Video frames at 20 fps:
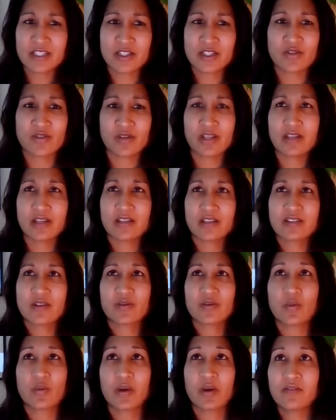industry.
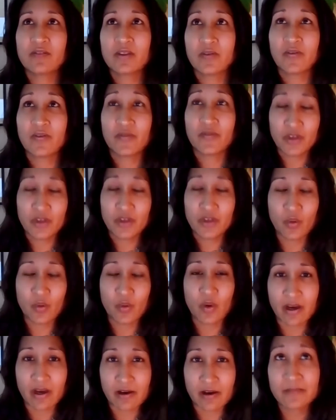So it's one of the few
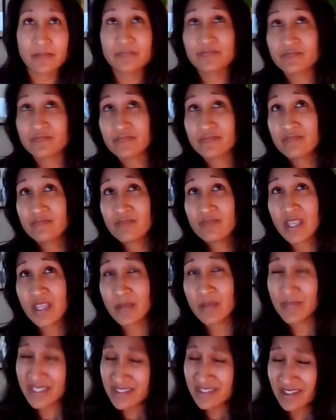where
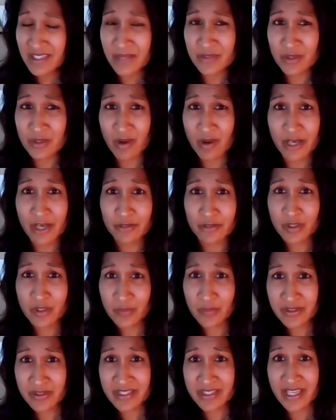basically up to
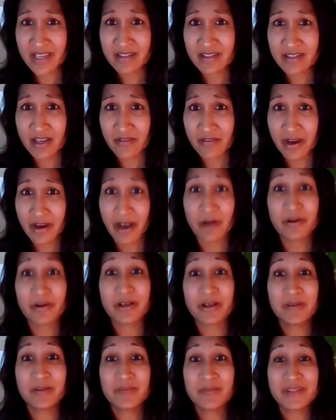100% of our
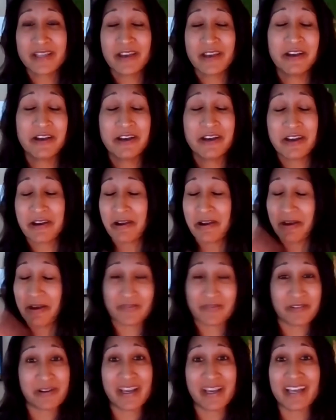outcomes are
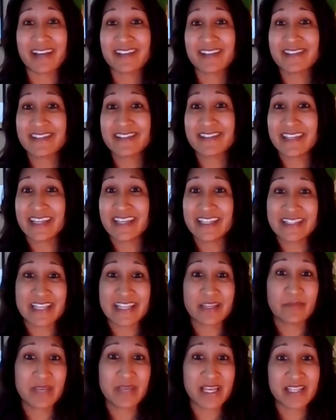out of our hands. It's
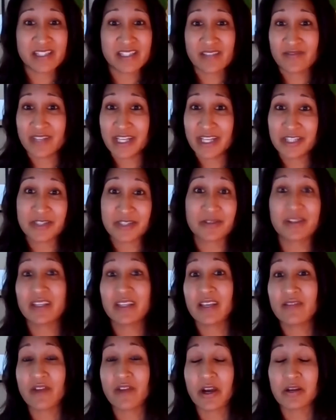at the behest of nature and
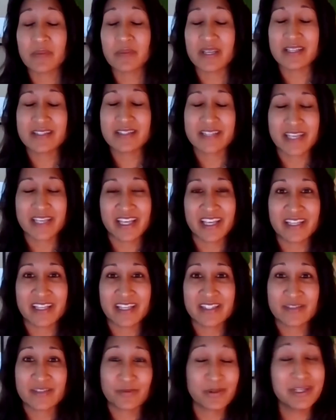the environment. And
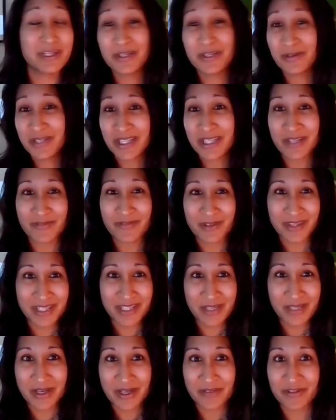it's pretty unique if you
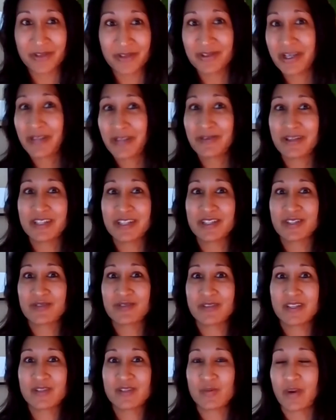think about if you're in other
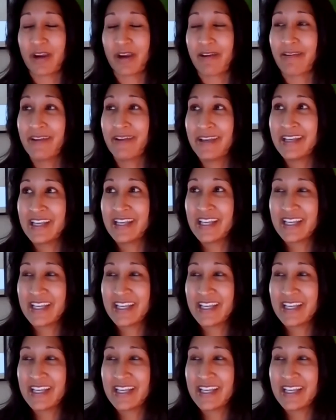industries where